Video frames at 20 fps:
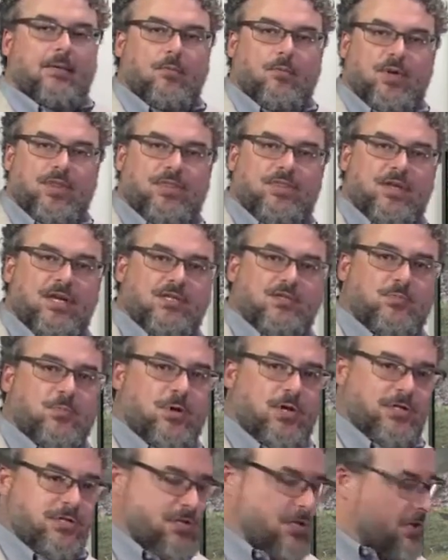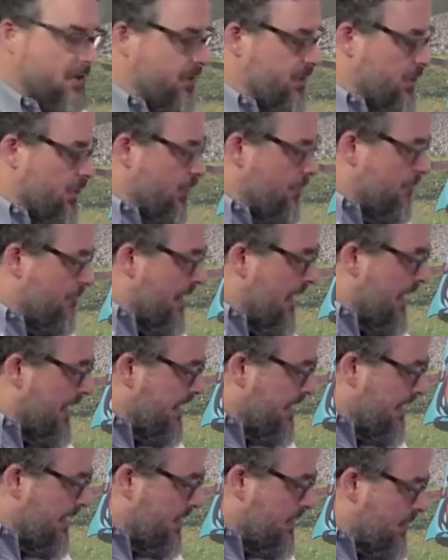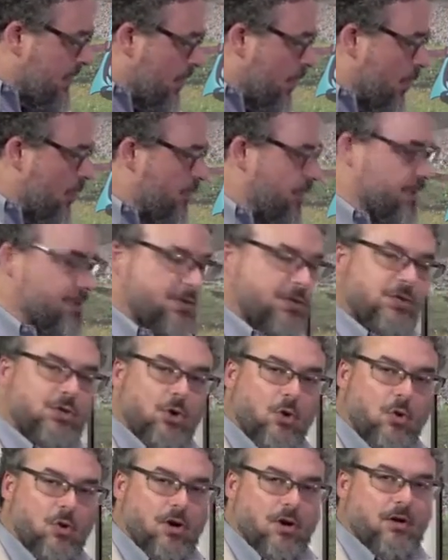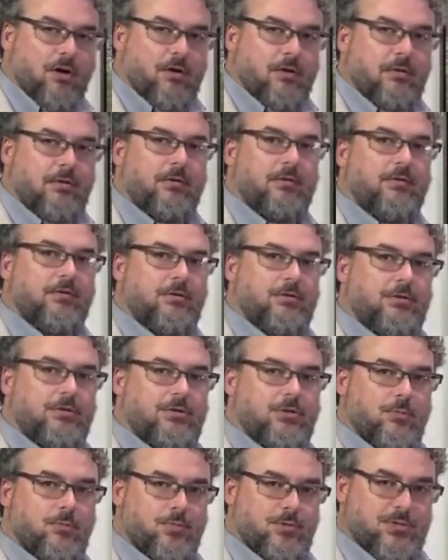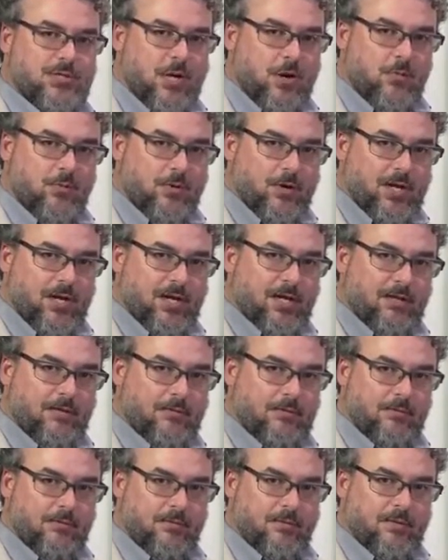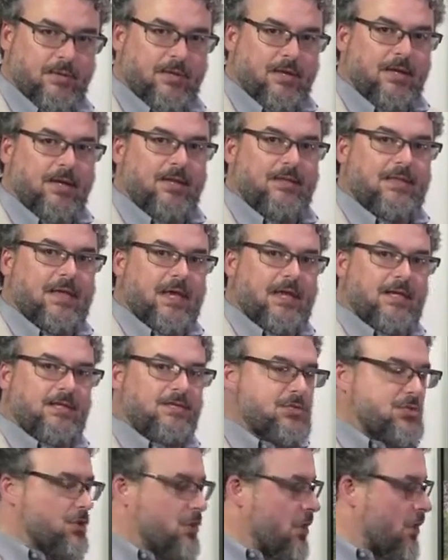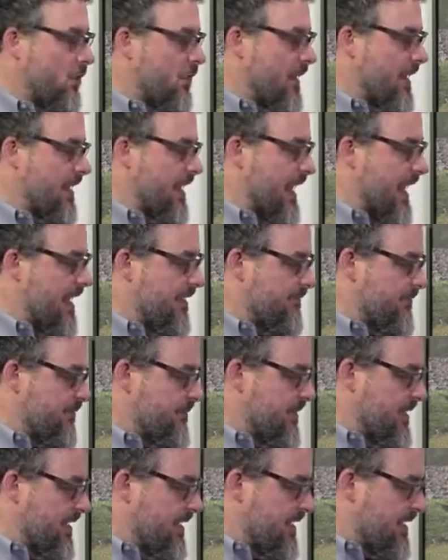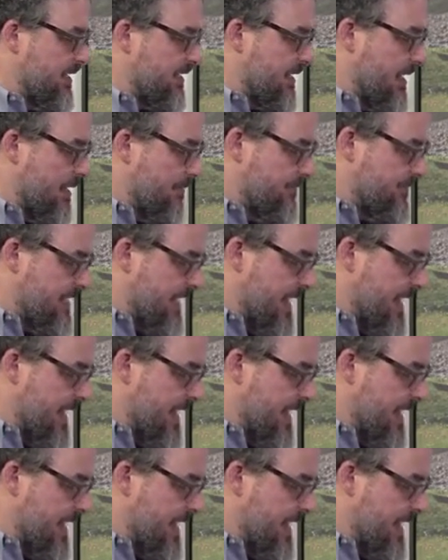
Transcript: with this printer, you may need to open the door to start printing. That is, you don't want to have the media come